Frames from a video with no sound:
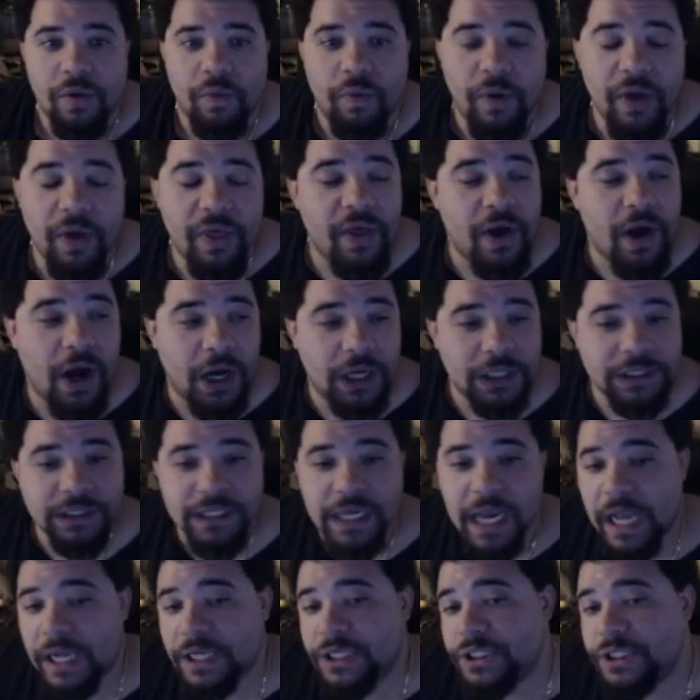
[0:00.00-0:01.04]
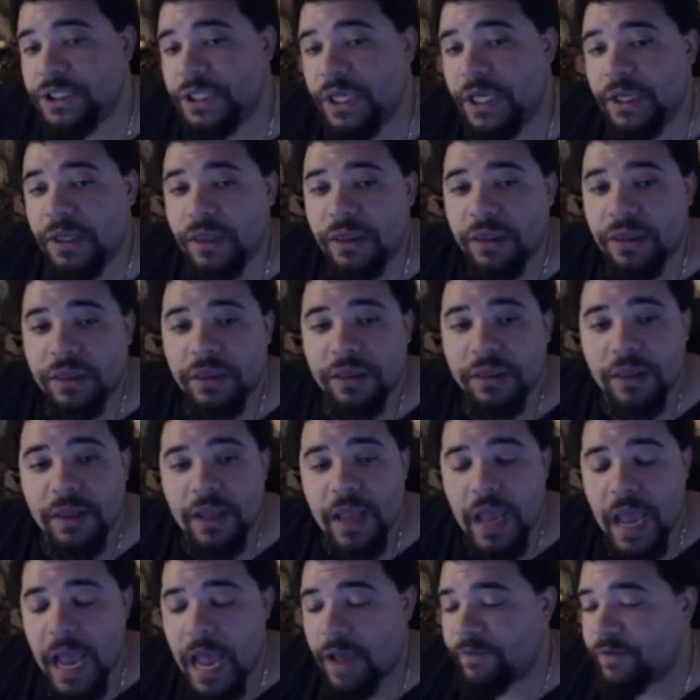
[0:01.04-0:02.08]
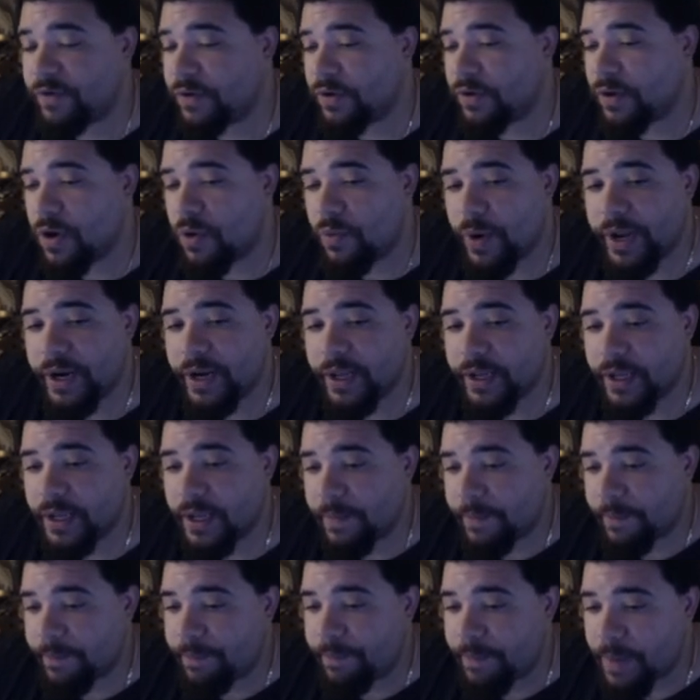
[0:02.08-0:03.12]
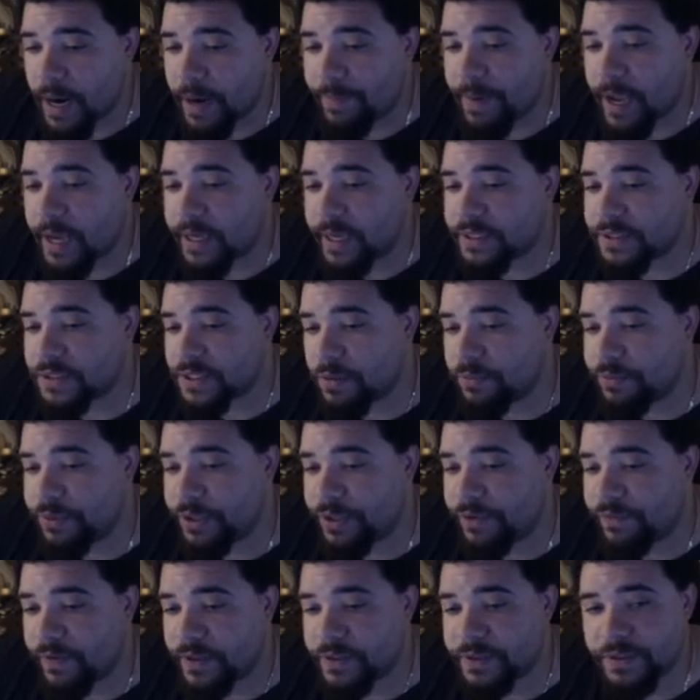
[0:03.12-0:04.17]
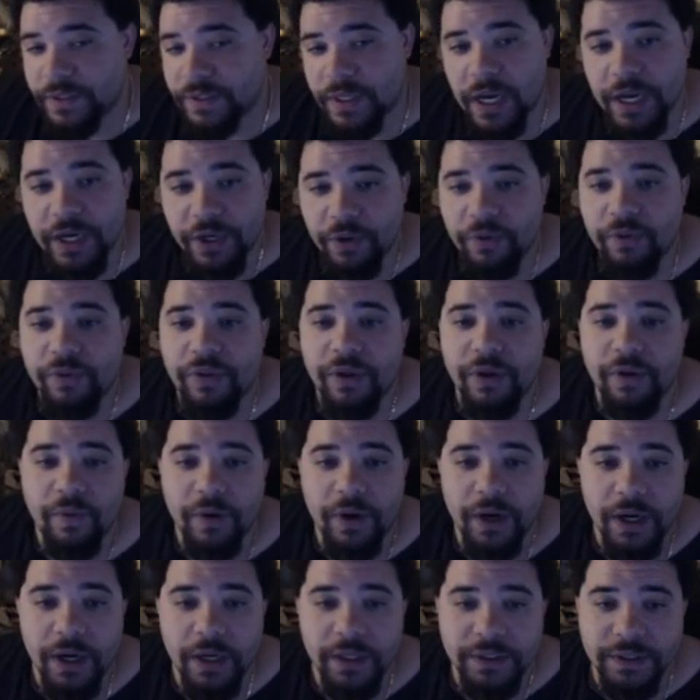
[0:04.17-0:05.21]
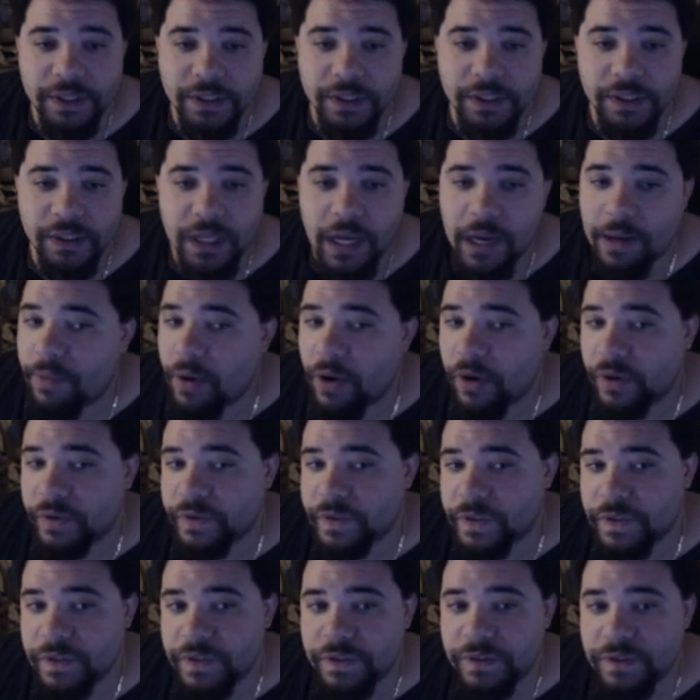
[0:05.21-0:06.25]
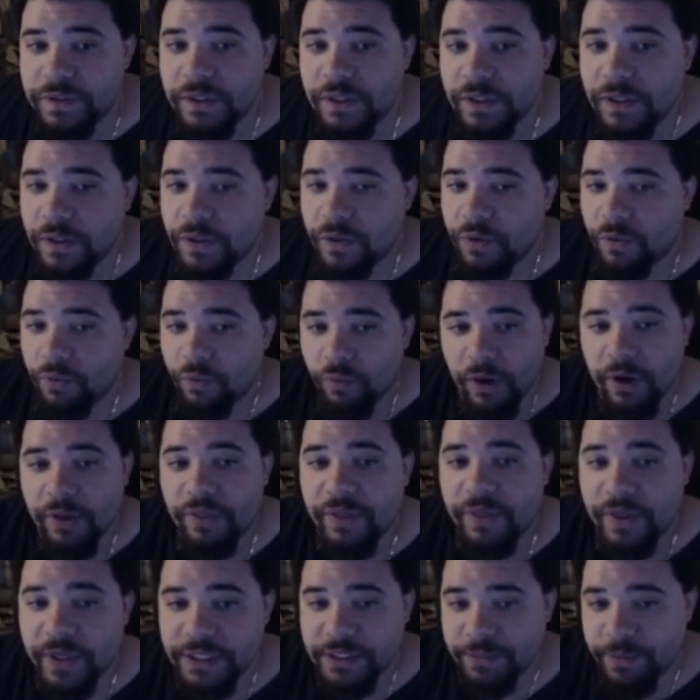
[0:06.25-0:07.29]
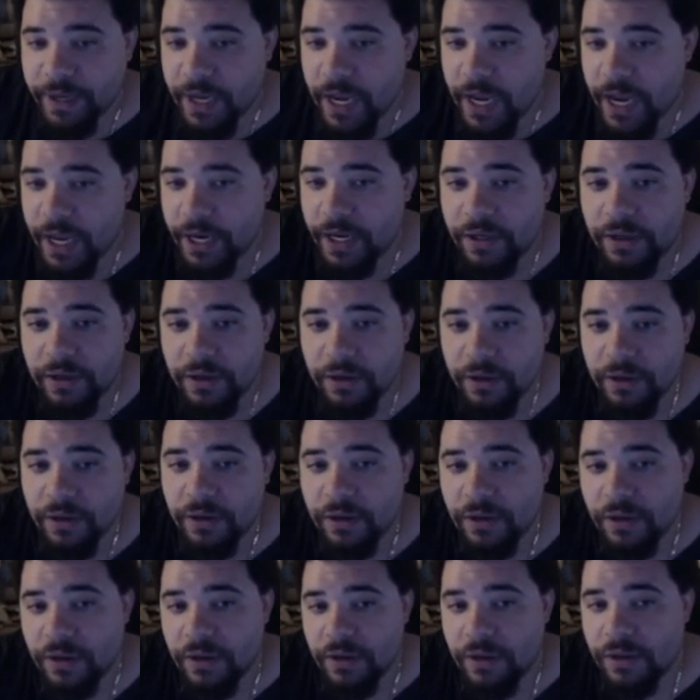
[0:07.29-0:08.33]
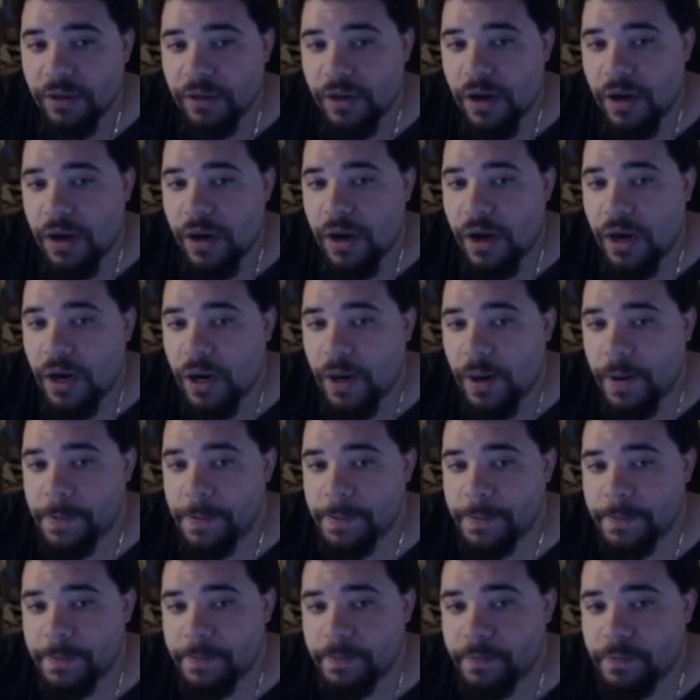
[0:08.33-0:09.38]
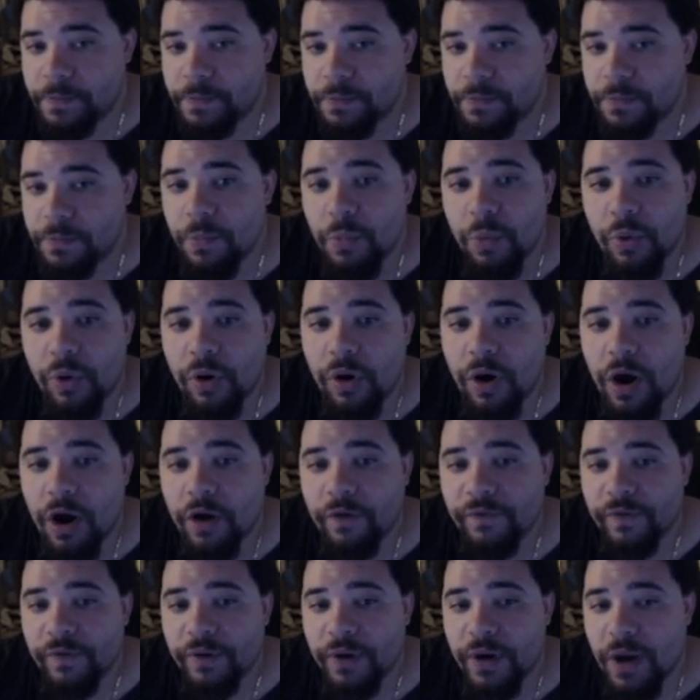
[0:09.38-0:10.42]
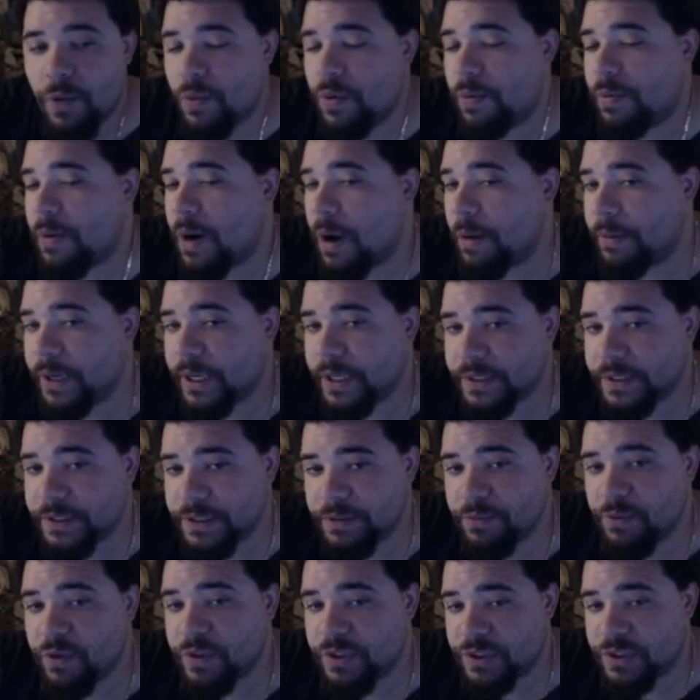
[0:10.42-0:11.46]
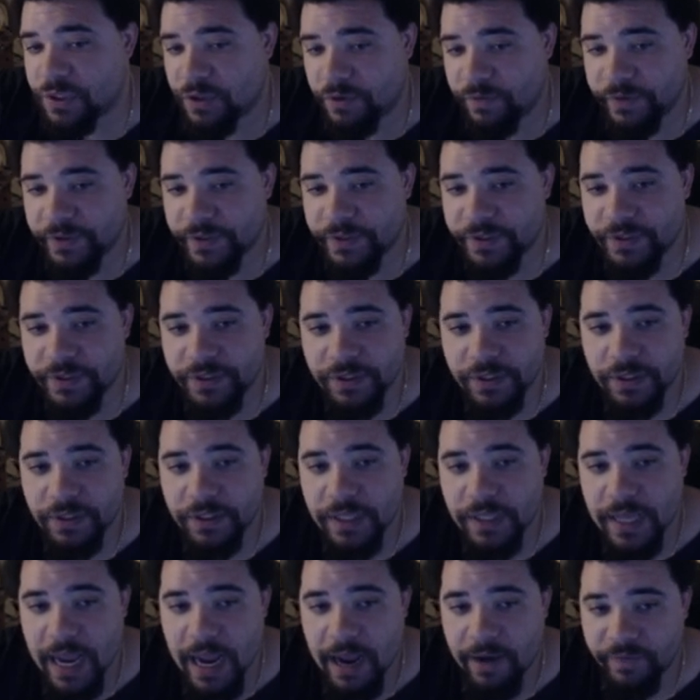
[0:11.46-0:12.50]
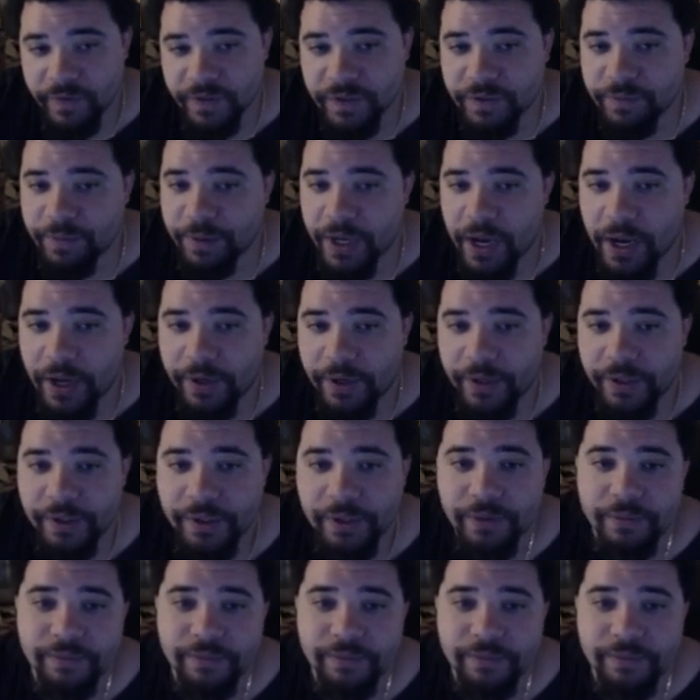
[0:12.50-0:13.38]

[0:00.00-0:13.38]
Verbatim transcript: with us actually having a way to get bypass solemn defense, I do think we're gonna see like bosses with this mechanic. Um more often, and we're probably going to see more servants that have this mechanic.